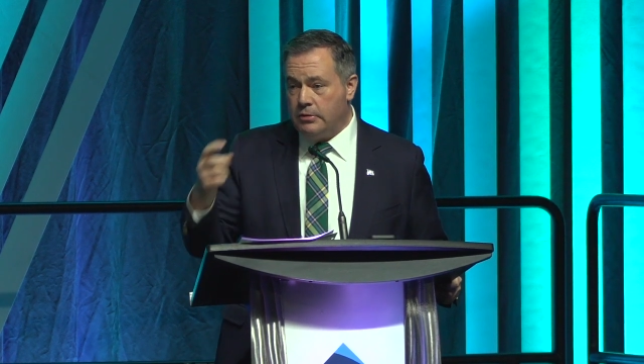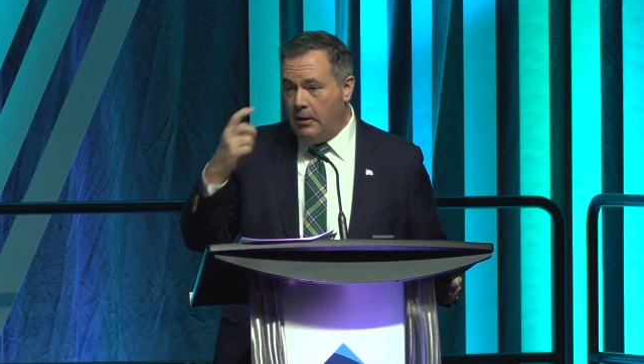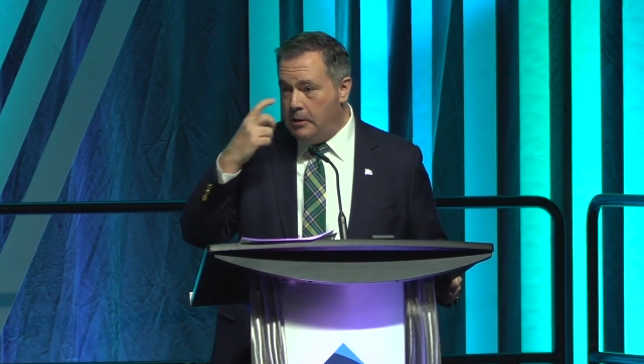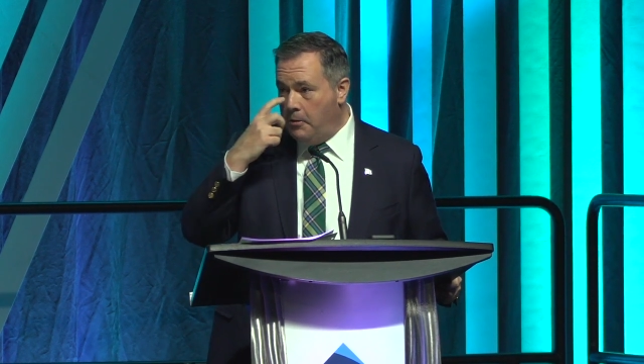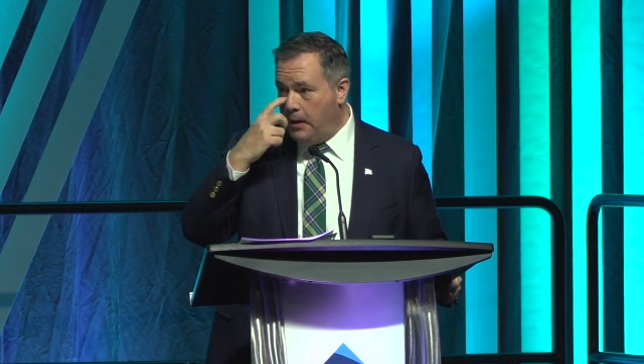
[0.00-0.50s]
Now,
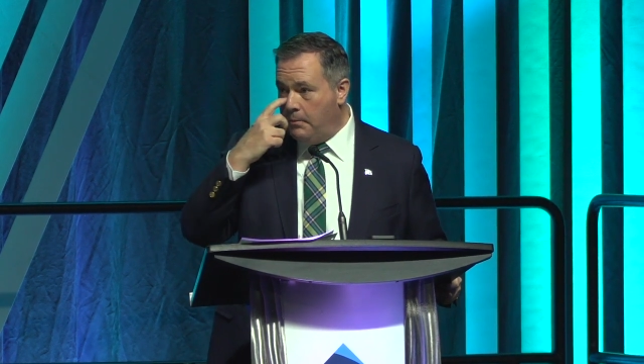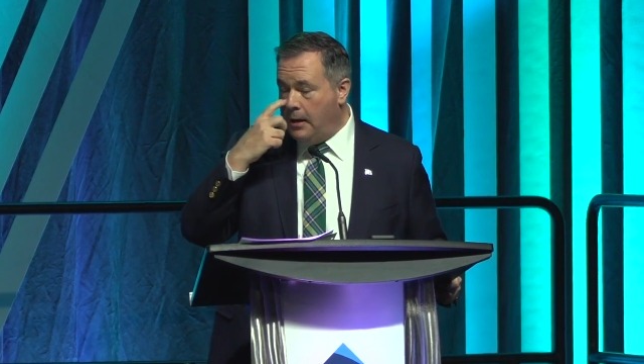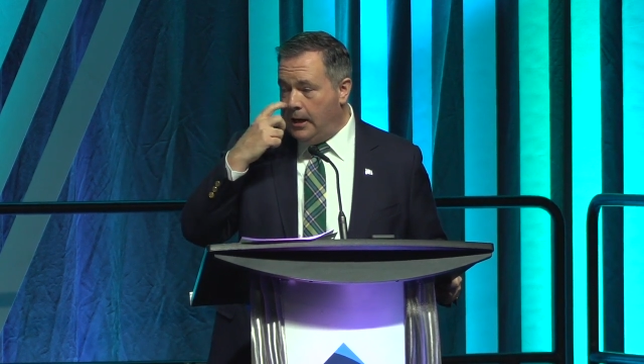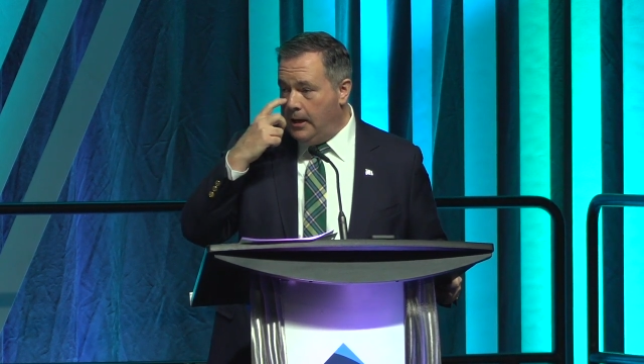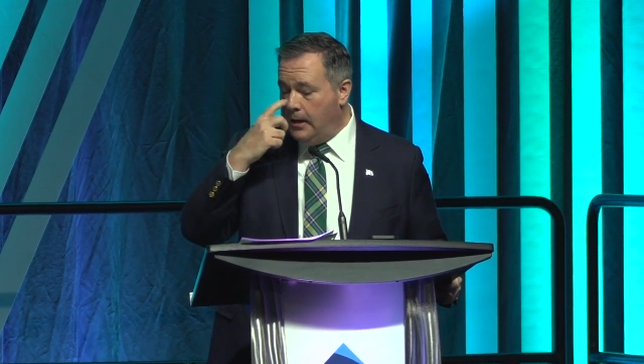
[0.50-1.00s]
I know that,
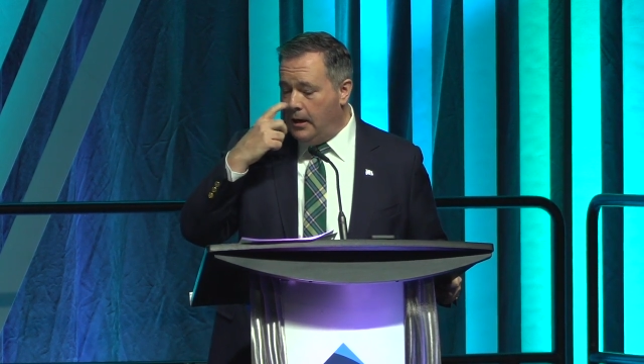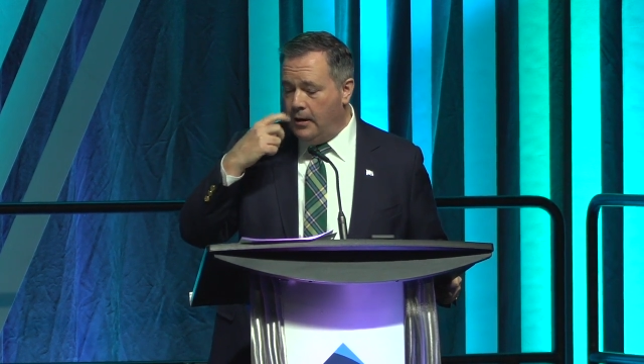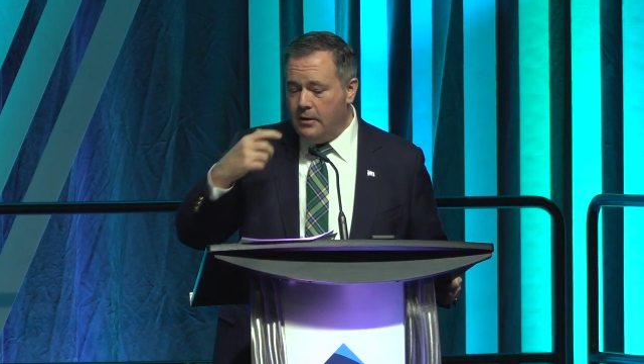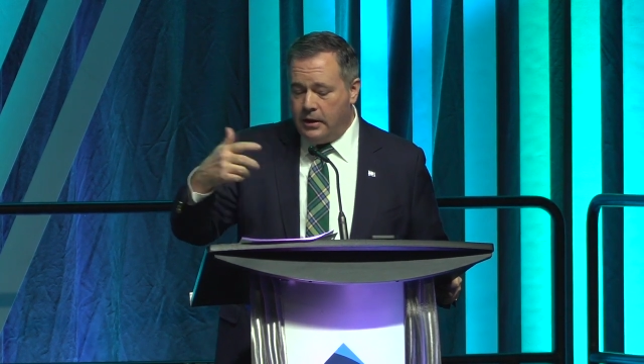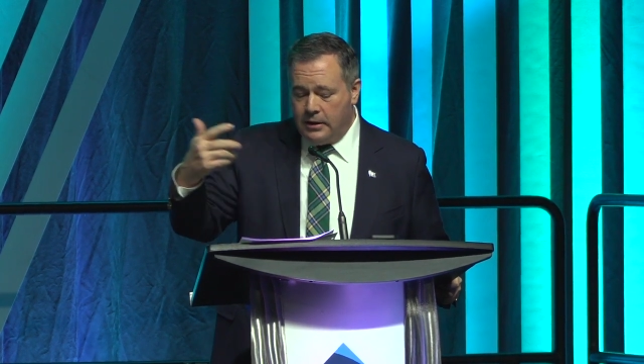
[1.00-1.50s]
my,
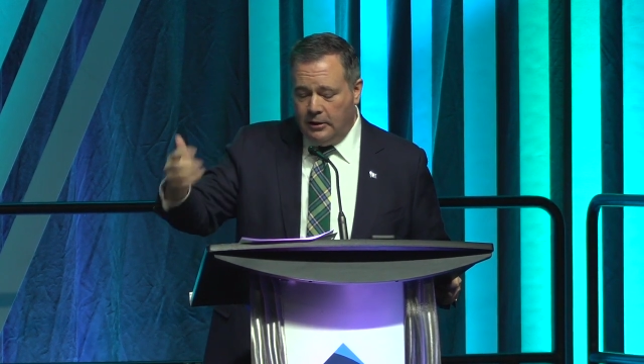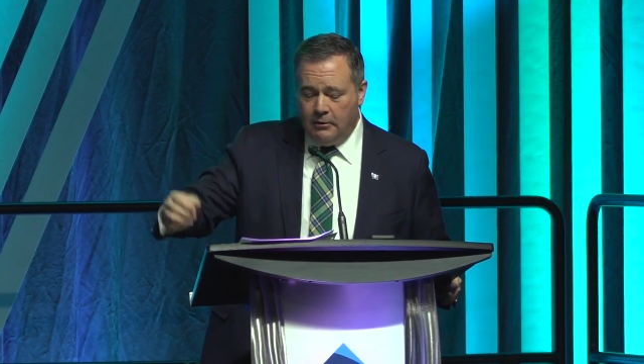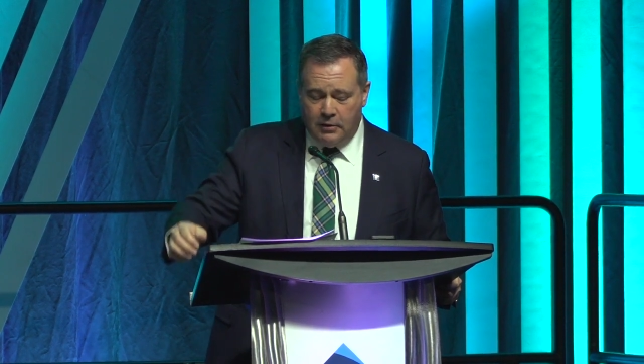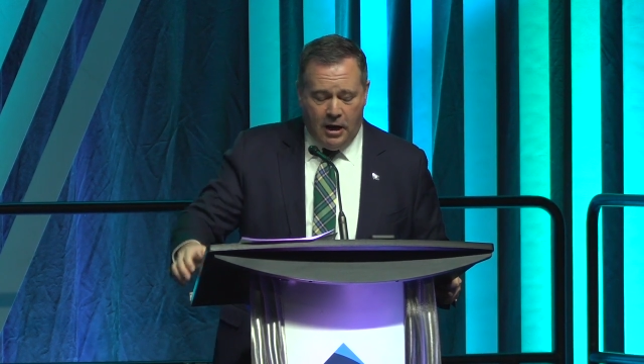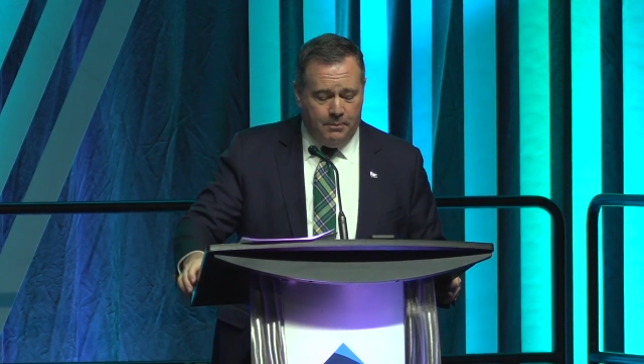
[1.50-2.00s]
uh, that the
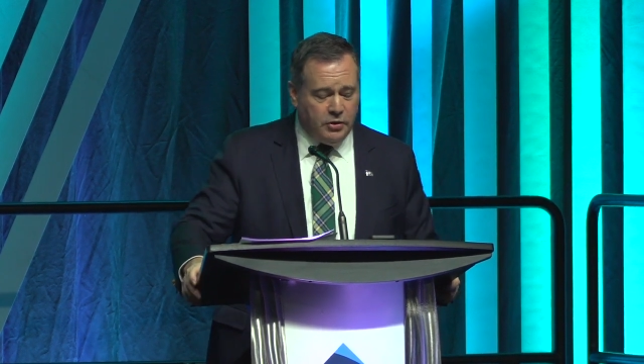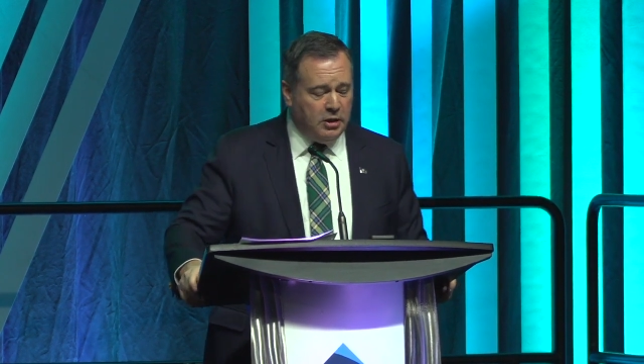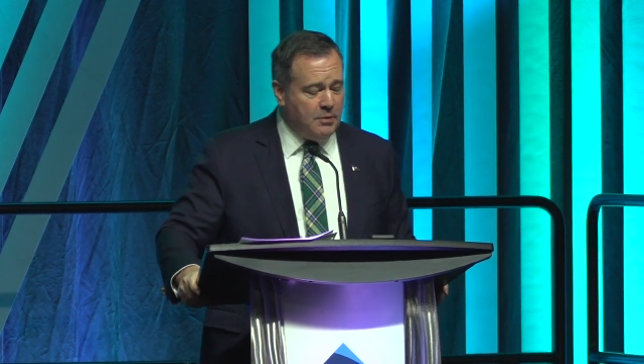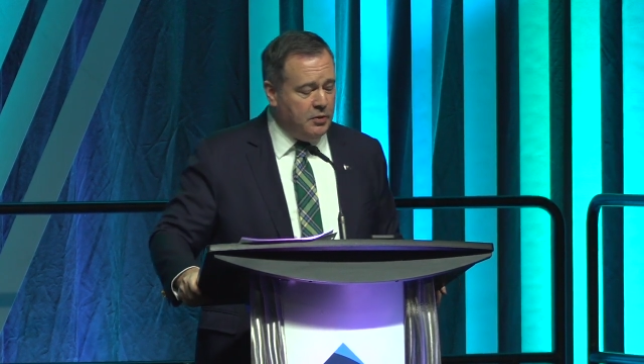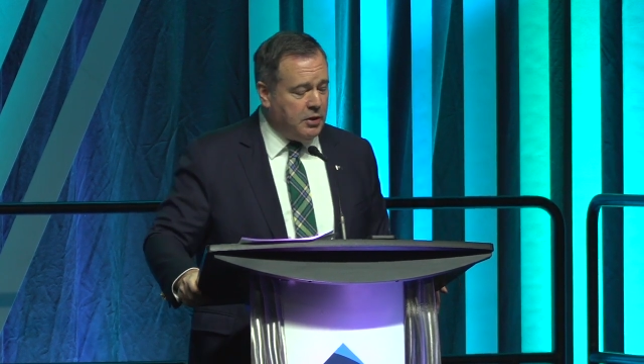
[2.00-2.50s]
leader of the
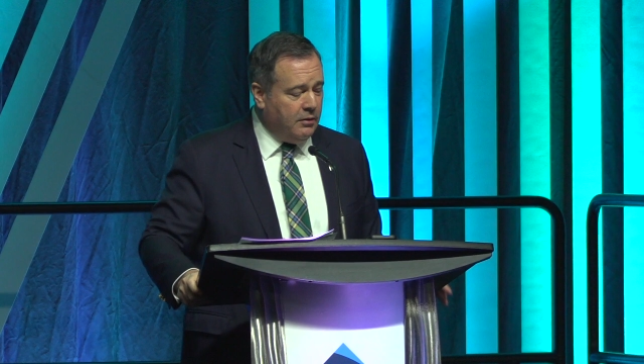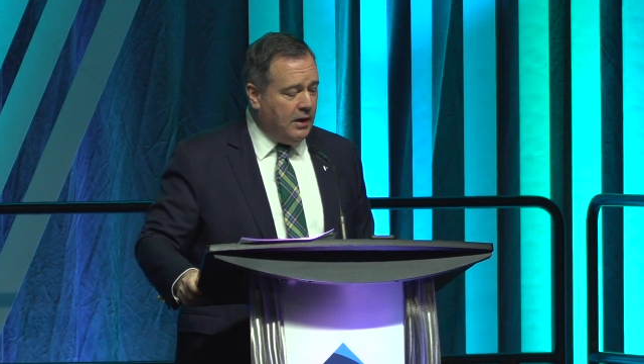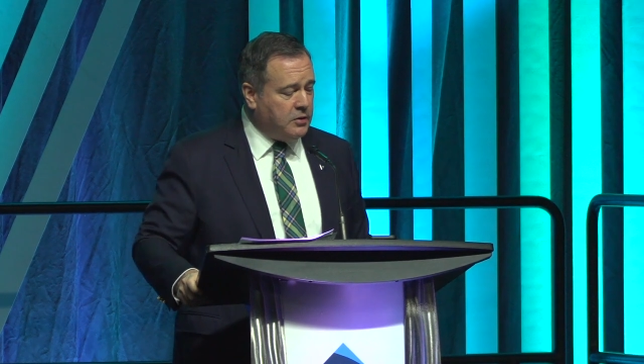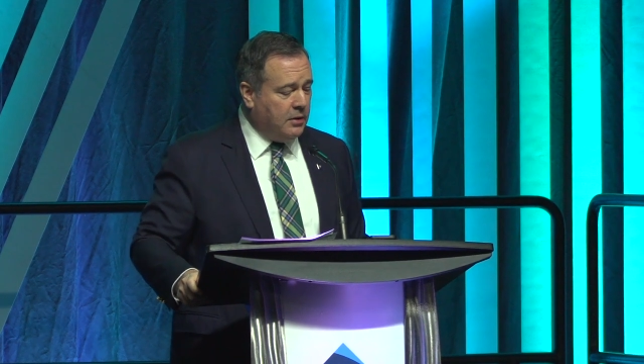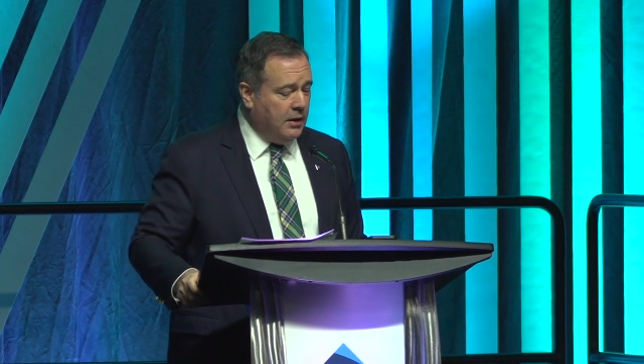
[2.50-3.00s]
opposition was here
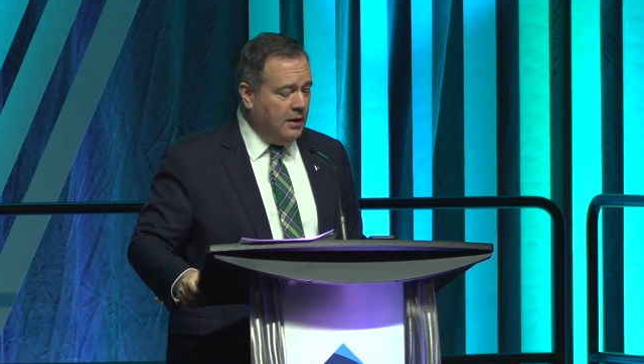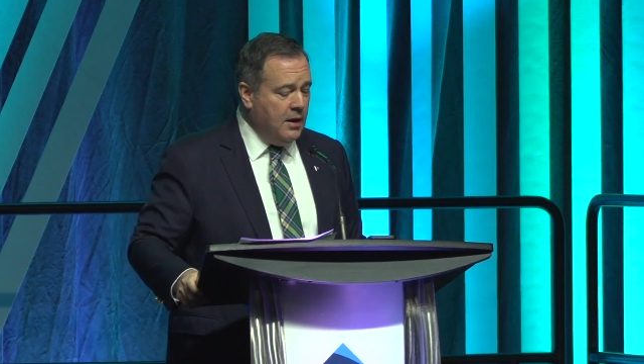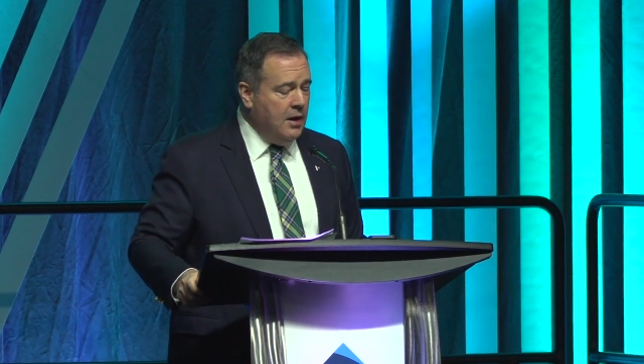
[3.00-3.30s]
yesterday